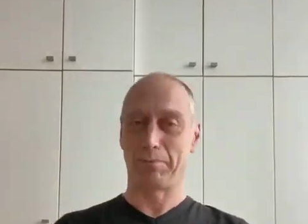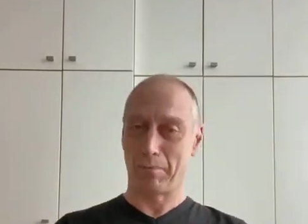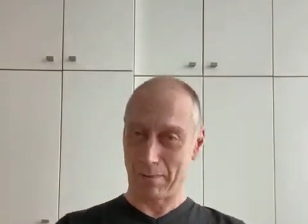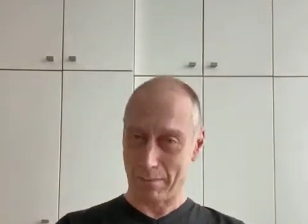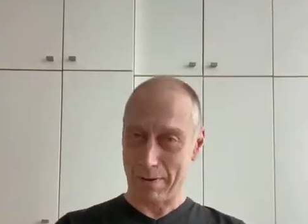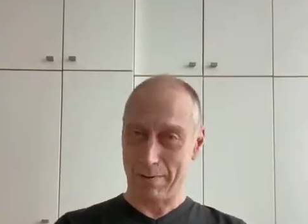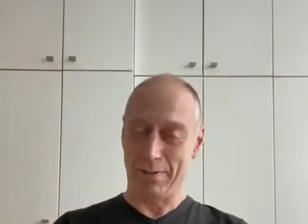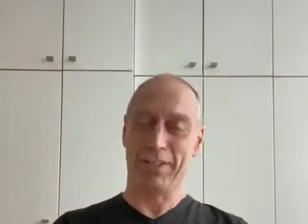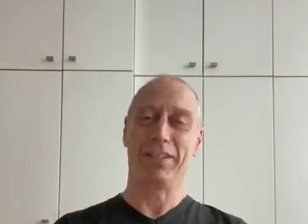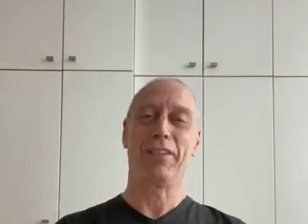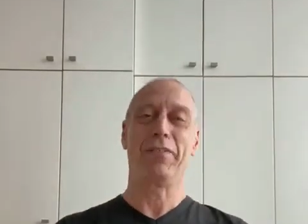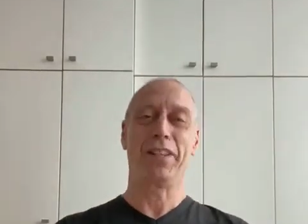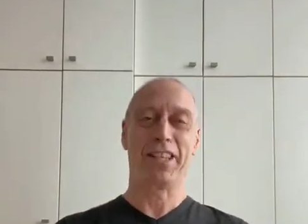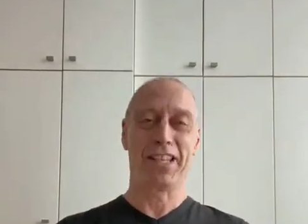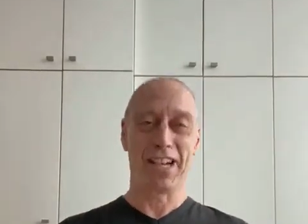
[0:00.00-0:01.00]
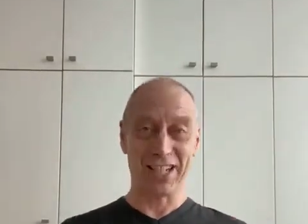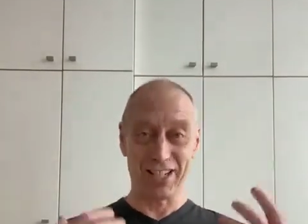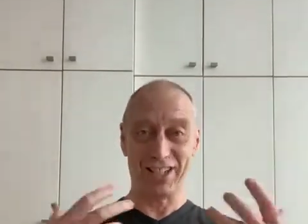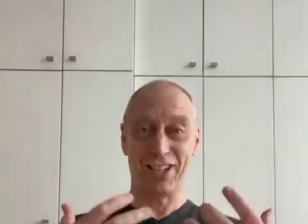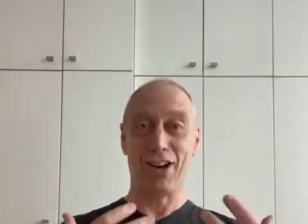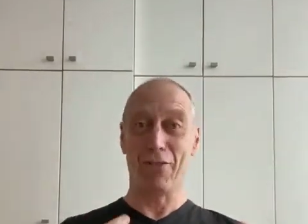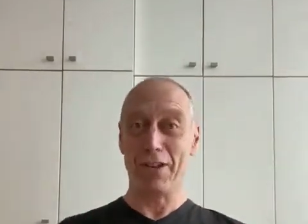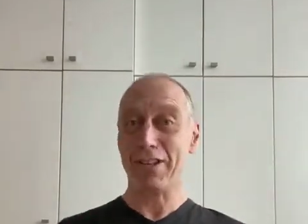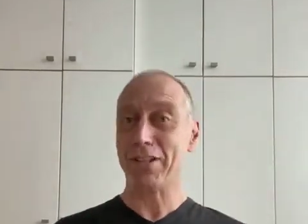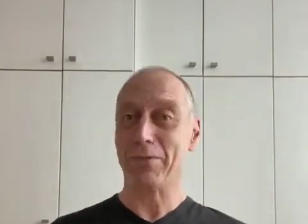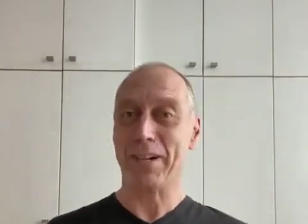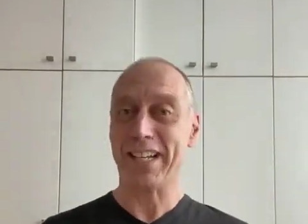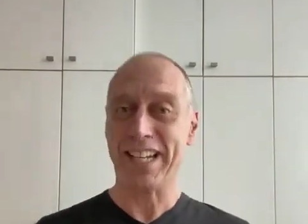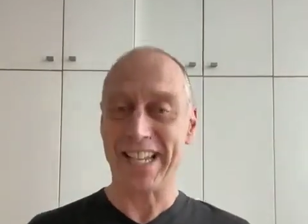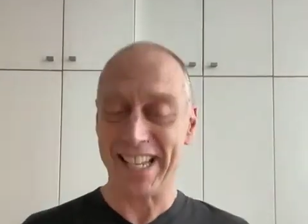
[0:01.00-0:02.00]
people with gusto, we just
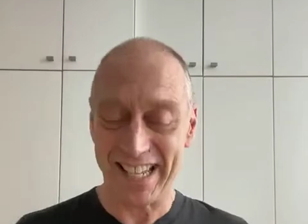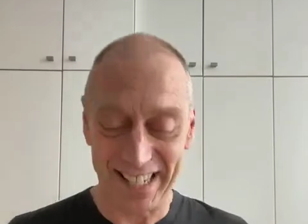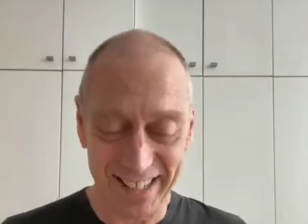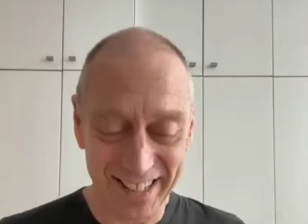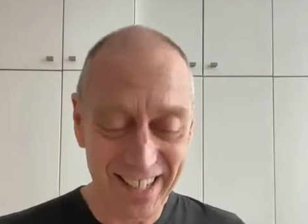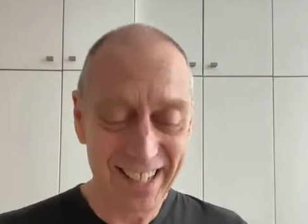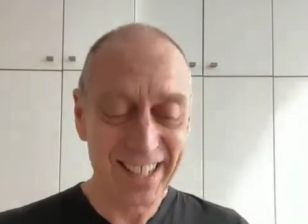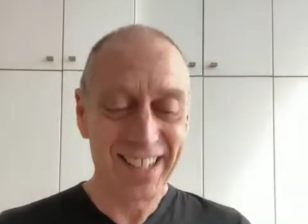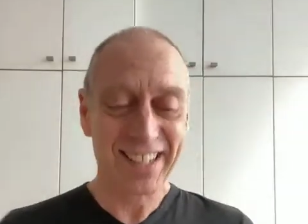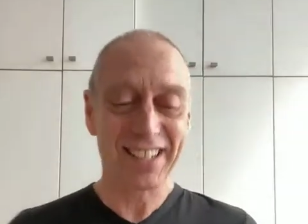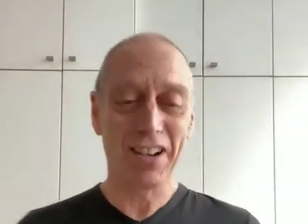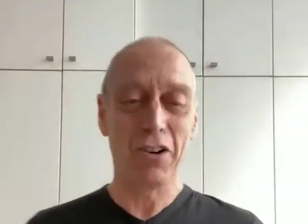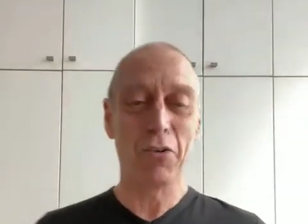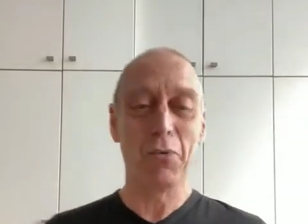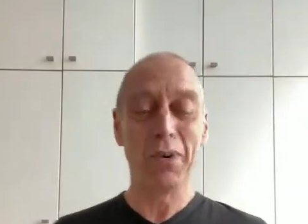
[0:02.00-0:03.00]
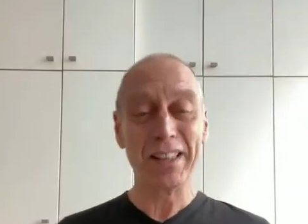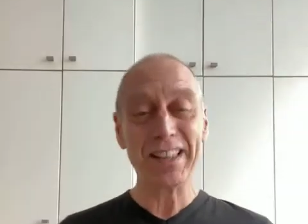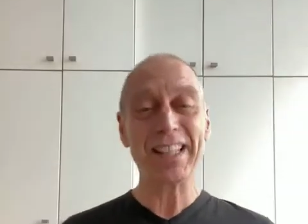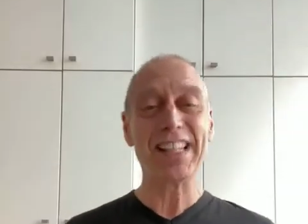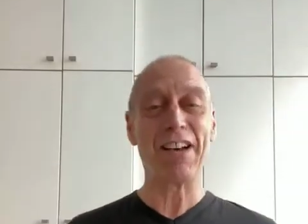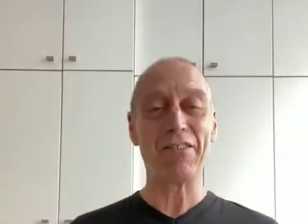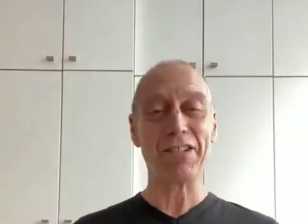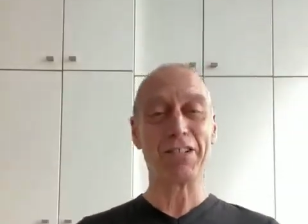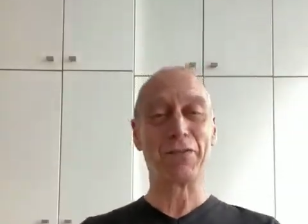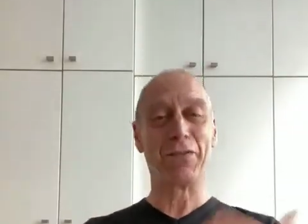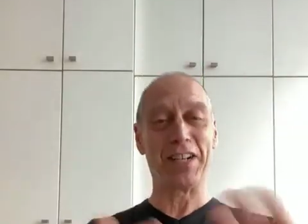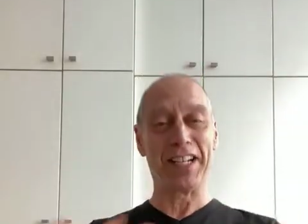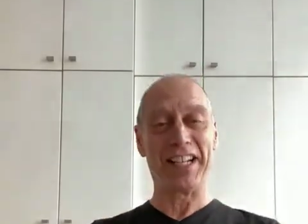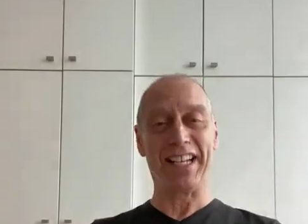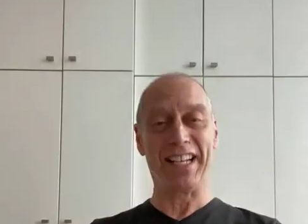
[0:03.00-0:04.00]
want to eat. So one thing that was
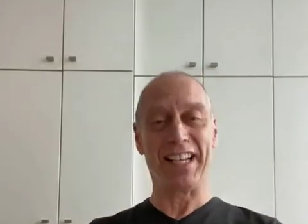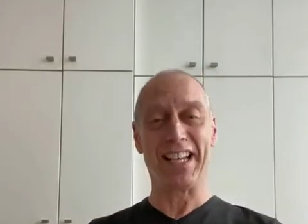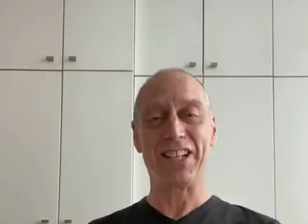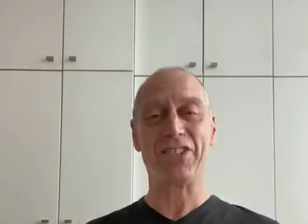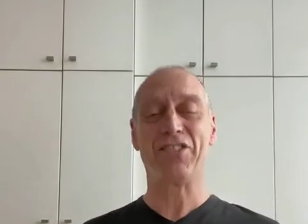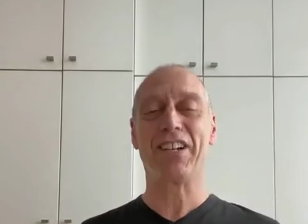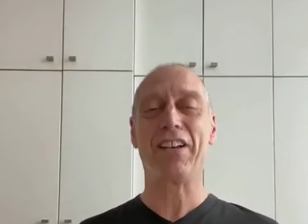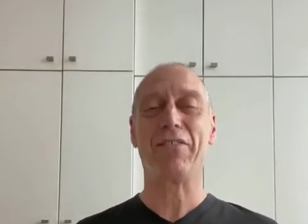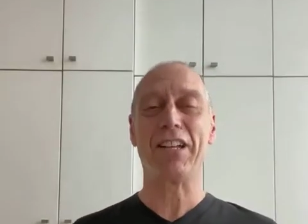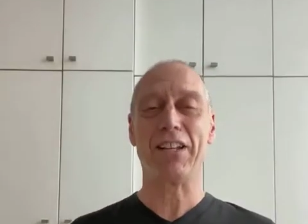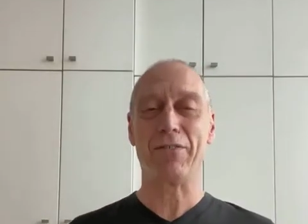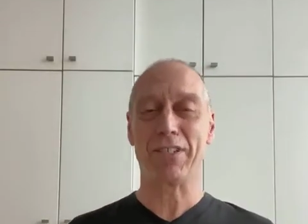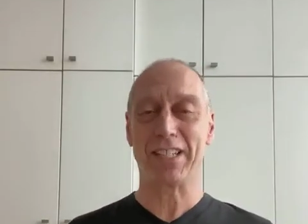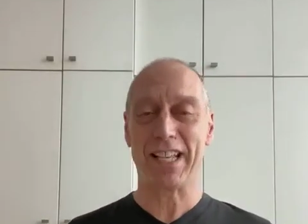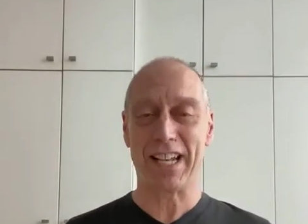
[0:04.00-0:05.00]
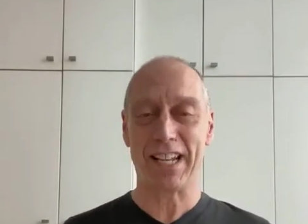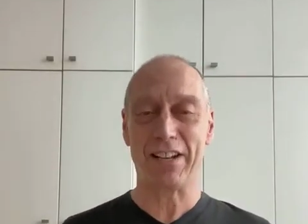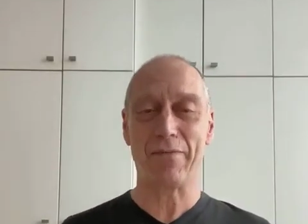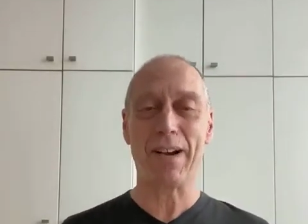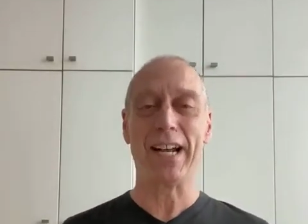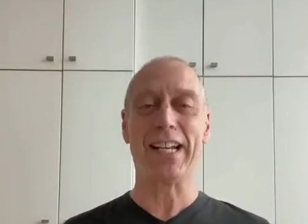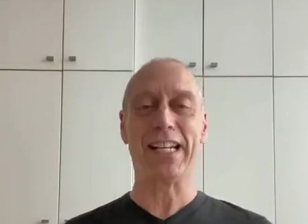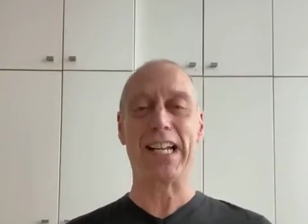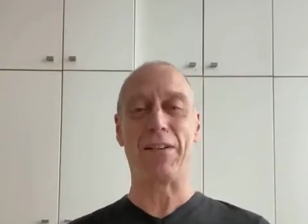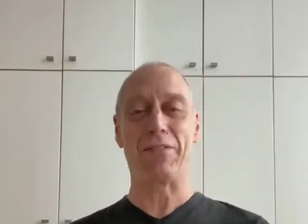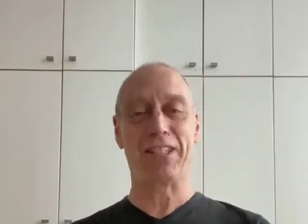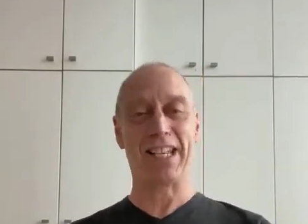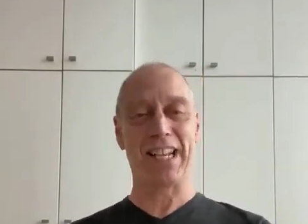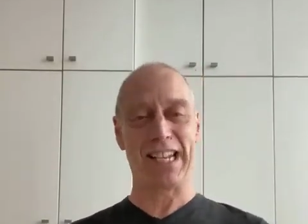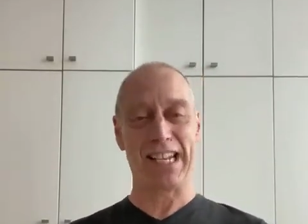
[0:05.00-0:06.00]
funny yesterday when he was getting ready and I
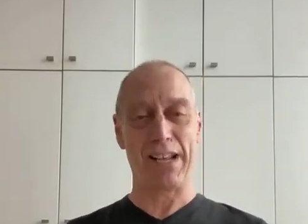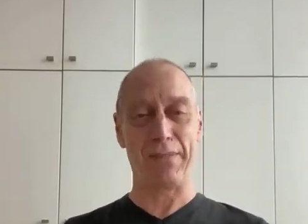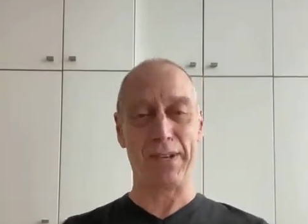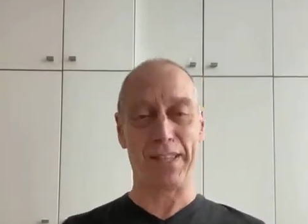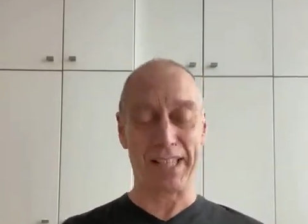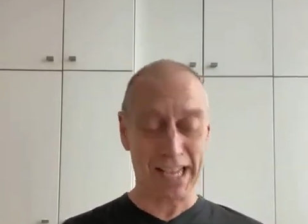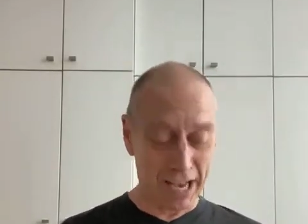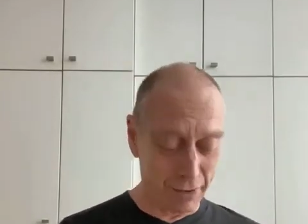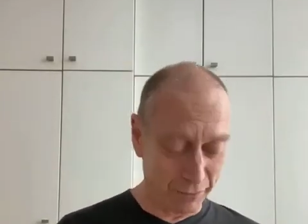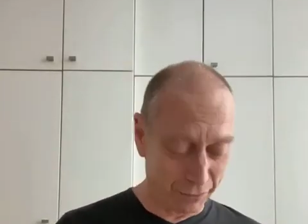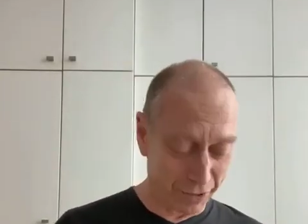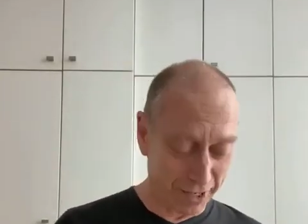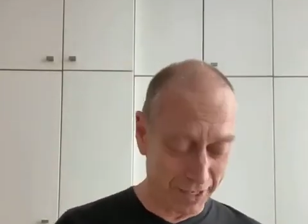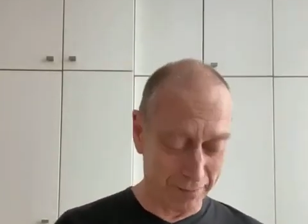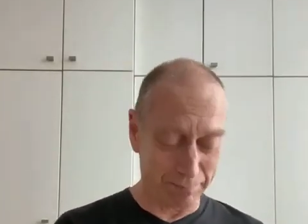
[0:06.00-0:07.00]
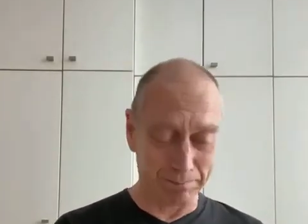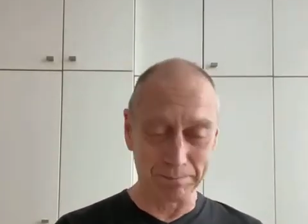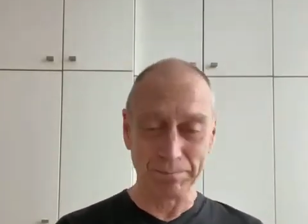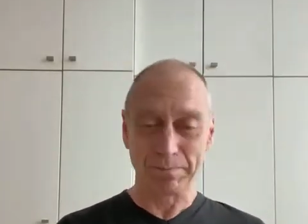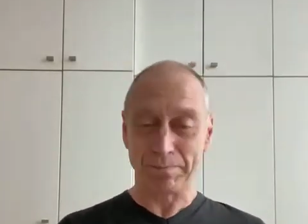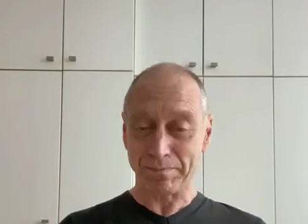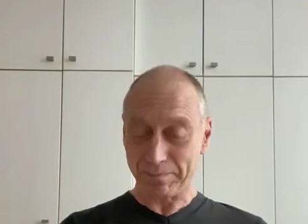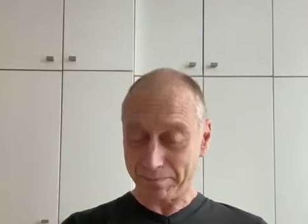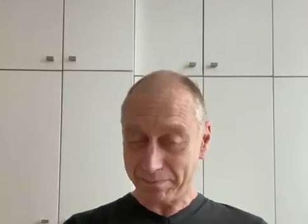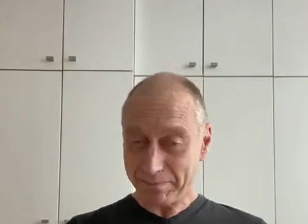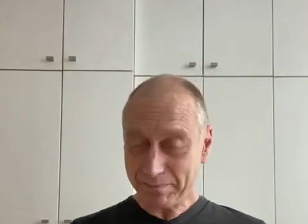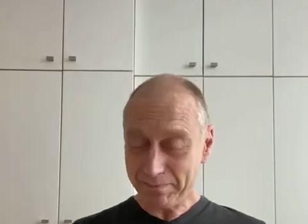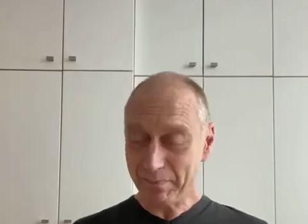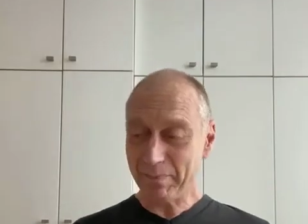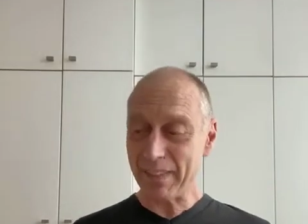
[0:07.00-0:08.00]
was getting everything out for him,
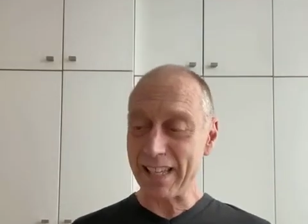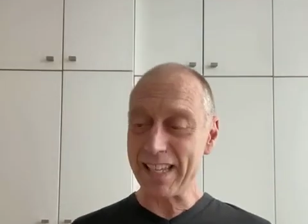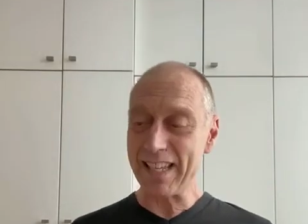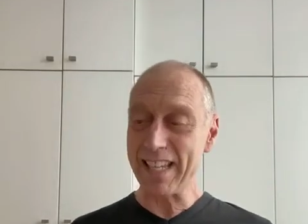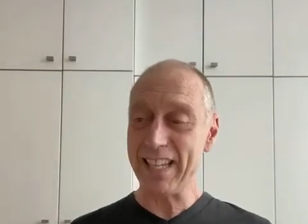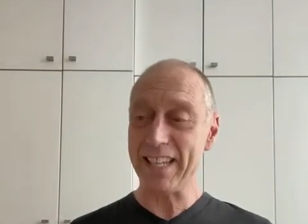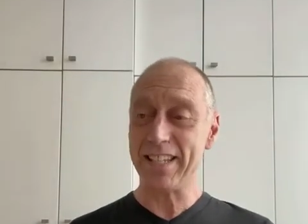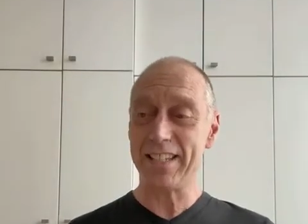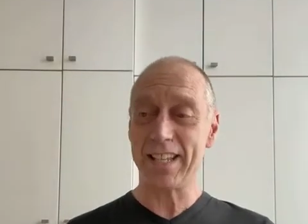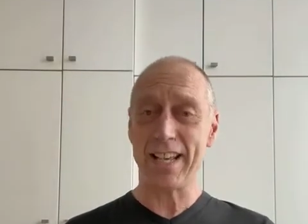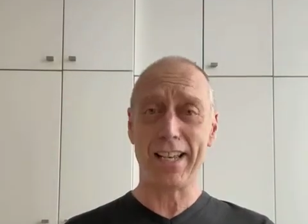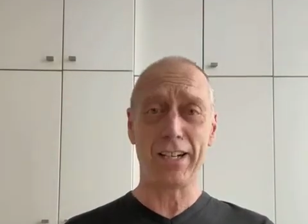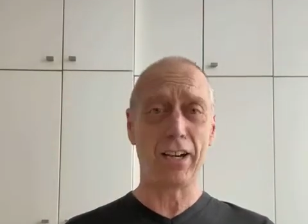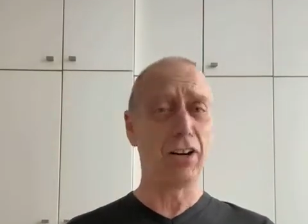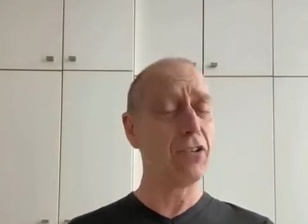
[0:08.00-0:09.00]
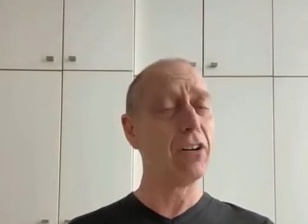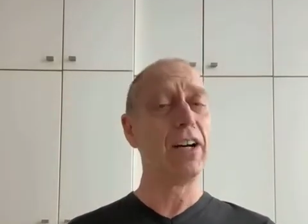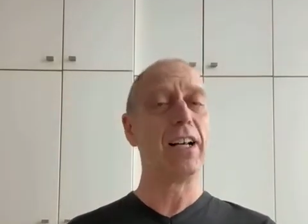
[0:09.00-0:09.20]
he said, I